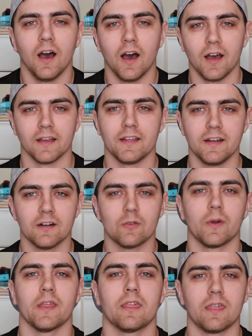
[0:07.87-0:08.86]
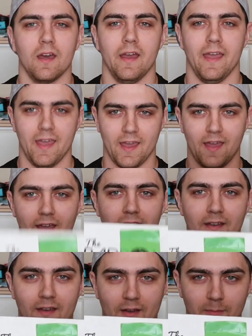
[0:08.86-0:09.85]
Uh, here with a
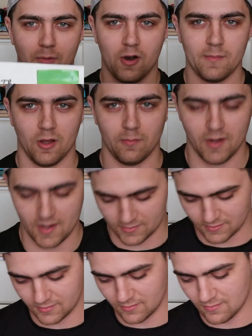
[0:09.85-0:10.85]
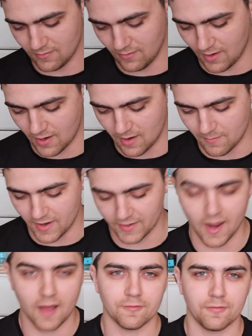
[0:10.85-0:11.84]
barbell box um,
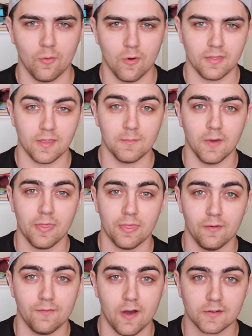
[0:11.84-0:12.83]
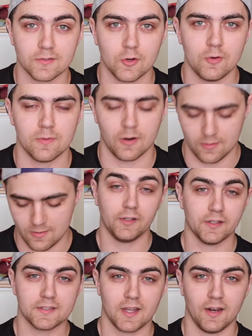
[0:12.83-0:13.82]
I got for the month of October.
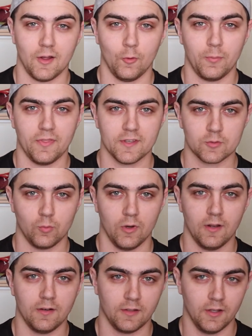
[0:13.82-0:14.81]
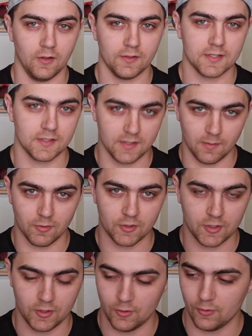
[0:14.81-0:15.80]
Really excited to open this one. You know, this is number
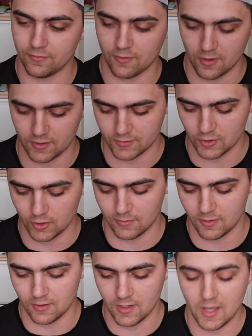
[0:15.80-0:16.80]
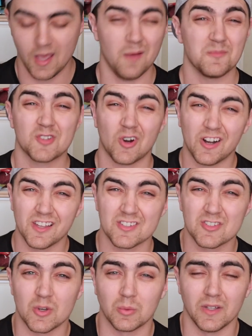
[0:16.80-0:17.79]
two for October. I'm sorry
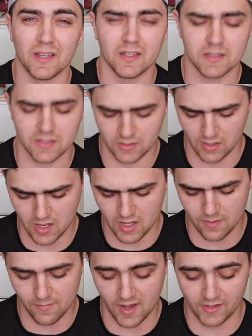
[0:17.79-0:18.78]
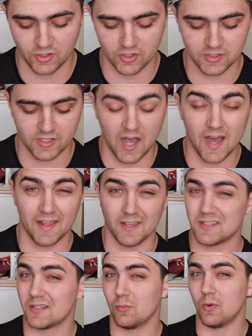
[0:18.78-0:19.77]
it's so late. Um, I just got
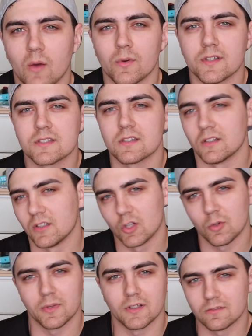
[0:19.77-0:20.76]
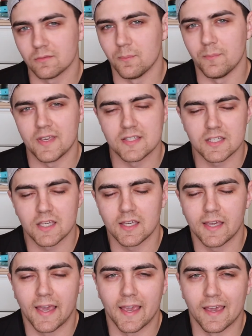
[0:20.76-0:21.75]
it. I was a little bit
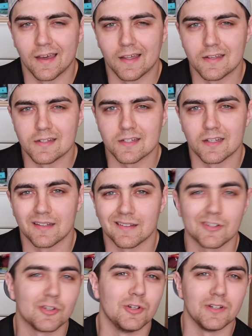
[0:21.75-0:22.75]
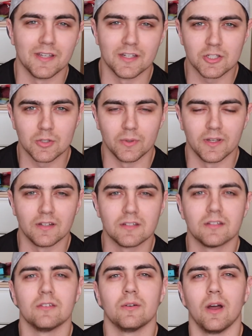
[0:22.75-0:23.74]
busy and couldn't get to
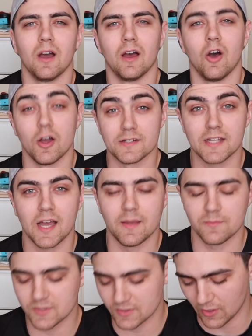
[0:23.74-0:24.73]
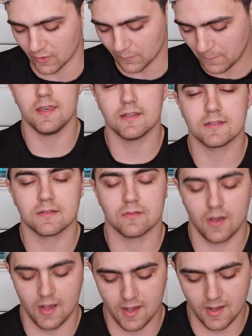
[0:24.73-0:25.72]
it uh, on time. So
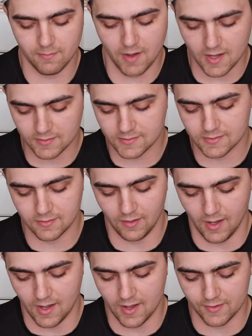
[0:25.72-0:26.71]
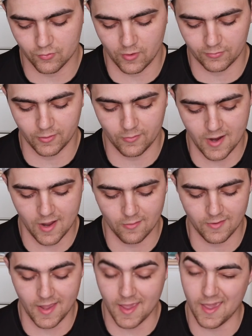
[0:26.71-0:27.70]
this uh, box uh, is roughly
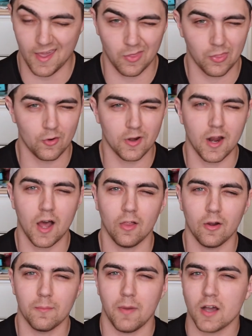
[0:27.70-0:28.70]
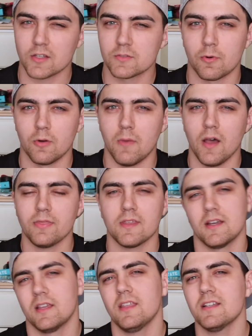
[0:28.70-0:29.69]
around a thirty dollar box per month.
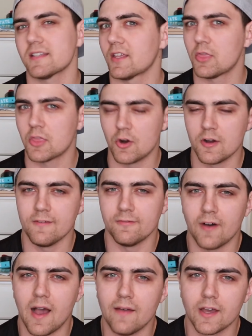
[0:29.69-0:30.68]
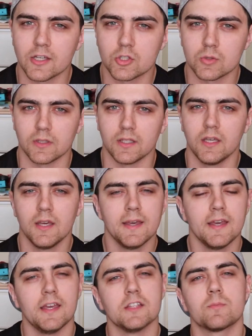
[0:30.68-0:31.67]
I think it's like thirty-five actually.
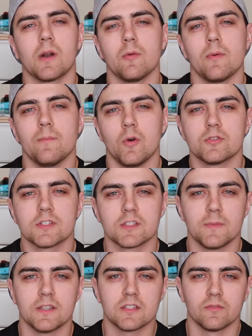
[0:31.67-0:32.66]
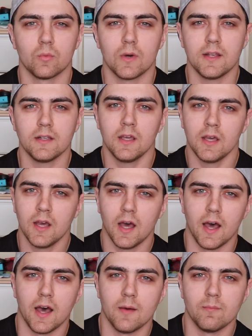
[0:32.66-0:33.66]
It's probably my most expensive one,
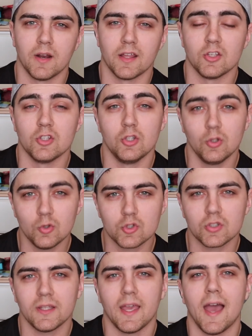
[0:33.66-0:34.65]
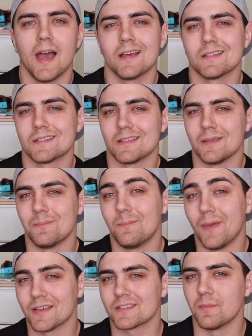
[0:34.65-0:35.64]
um, but it usually has the
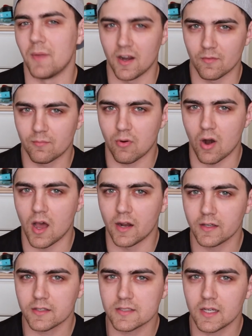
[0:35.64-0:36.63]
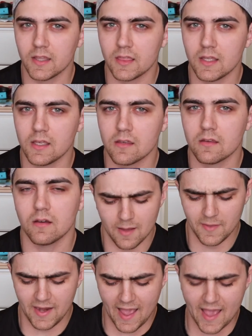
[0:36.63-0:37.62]
best amount of products, I think.
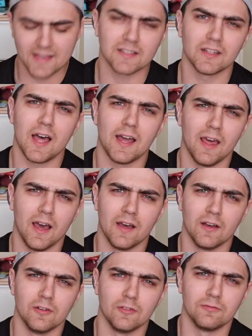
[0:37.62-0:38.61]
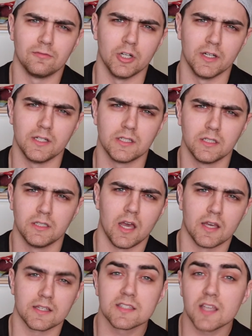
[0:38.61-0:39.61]
Um, it has a lot of good
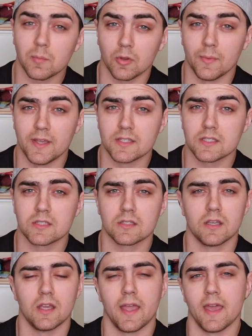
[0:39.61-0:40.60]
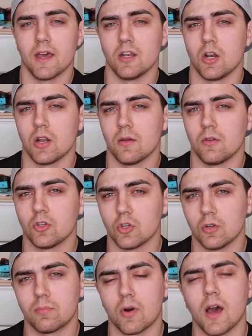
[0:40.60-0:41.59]
uh, supplements and
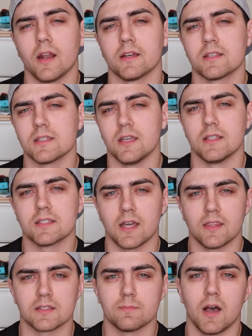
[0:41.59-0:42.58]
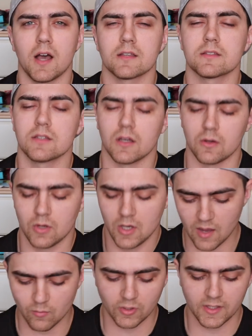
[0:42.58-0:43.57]
good products inside this box. So
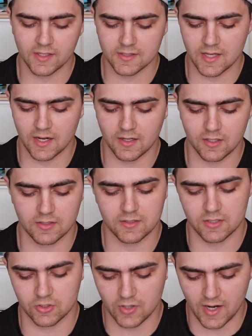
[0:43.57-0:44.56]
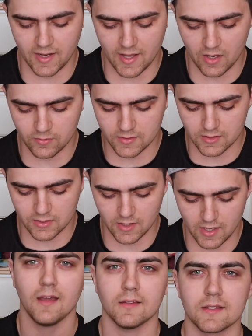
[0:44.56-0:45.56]
yeah, I'm really excited to, to try it out.
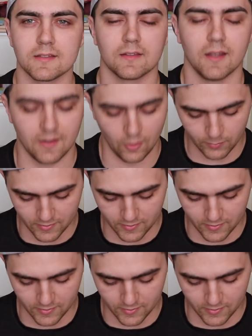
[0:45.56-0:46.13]
Yeah, let's get it